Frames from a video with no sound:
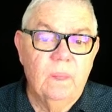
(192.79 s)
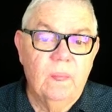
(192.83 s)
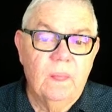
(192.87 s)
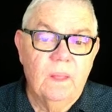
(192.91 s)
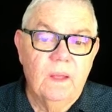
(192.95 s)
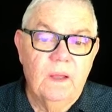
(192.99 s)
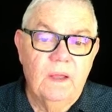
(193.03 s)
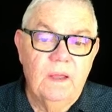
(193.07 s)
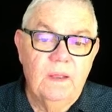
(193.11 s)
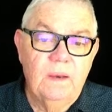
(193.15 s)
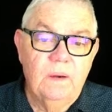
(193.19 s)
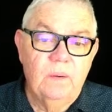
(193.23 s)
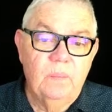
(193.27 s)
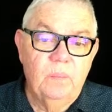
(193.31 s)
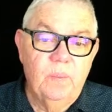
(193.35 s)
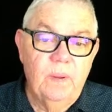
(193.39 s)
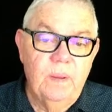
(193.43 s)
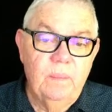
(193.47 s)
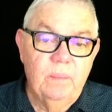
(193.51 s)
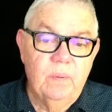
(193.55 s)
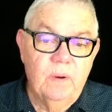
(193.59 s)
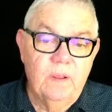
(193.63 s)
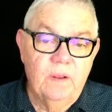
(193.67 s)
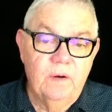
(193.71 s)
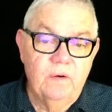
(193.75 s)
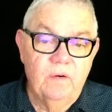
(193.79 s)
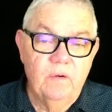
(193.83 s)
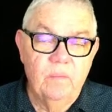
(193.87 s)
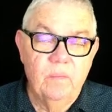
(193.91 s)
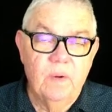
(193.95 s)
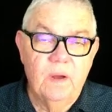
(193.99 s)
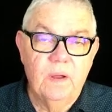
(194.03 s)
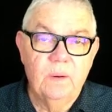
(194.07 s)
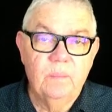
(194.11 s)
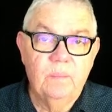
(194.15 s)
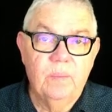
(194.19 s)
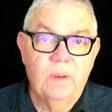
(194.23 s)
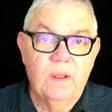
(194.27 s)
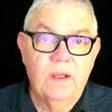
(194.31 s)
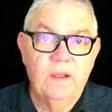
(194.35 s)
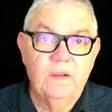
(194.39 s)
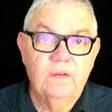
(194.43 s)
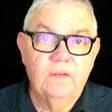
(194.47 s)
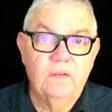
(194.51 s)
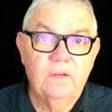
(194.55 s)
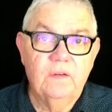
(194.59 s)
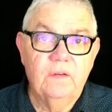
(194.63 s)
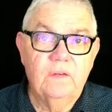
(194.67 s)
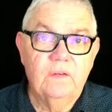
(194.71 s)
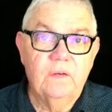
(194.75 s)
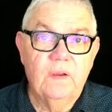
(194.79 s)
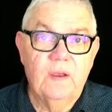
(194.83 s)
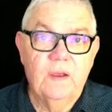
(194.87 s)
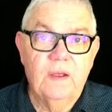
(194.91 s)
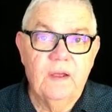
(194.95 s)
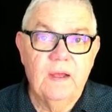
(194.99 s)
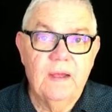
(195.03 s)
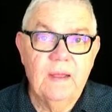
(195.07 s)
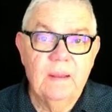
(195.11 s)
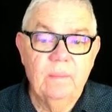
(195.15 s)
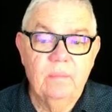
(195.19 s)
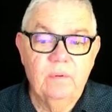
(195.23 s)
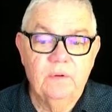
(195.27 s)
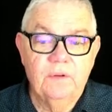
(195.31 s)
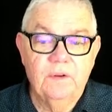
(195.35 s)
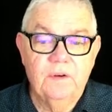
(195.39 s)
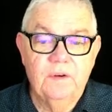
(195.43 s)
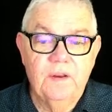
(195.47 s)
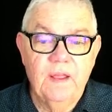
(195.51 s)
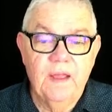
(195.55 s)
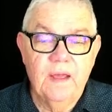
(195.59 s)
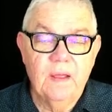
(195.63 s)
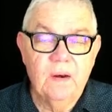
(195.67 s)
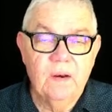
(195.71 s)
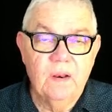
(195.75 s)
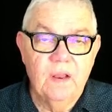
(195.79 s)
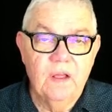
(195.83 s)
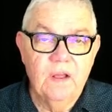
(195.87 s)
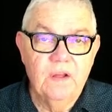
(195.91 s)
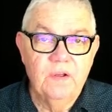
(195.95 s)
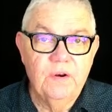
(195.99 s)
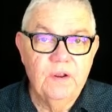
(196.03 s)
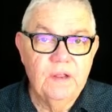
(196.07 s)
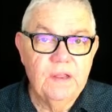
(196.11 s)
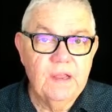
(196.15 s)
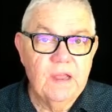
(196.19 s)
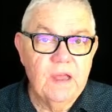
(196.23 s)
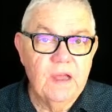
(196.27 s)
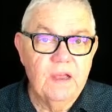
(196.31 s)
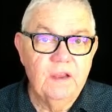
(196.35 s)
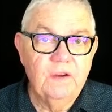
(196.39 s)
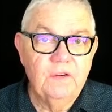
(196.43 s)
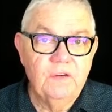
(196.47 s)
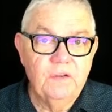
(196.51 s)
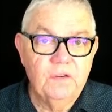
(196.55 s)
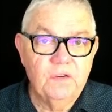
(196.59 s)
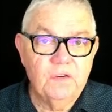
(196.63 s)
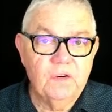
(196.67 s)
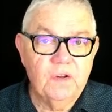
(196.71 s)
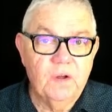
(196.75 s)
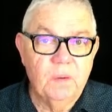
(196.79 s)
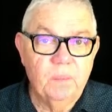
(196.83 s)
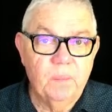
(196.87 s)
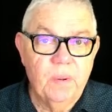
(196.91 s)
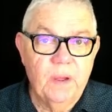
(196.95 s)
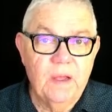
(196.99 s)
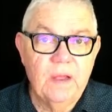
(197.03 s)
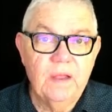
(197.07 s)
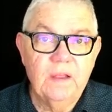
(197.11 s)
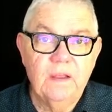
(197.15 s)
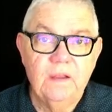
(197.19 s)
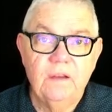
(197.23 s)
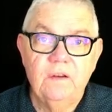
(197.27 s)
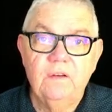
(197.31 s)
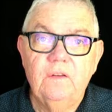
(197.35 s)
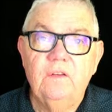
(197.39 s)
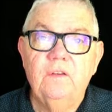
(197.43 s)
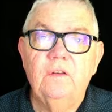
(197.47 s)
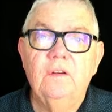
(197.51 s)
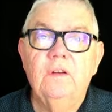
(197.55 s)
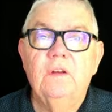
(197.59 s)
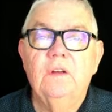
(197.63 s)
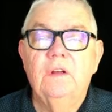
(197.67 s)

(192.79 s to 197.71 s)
and people in remote places are able to download a cached page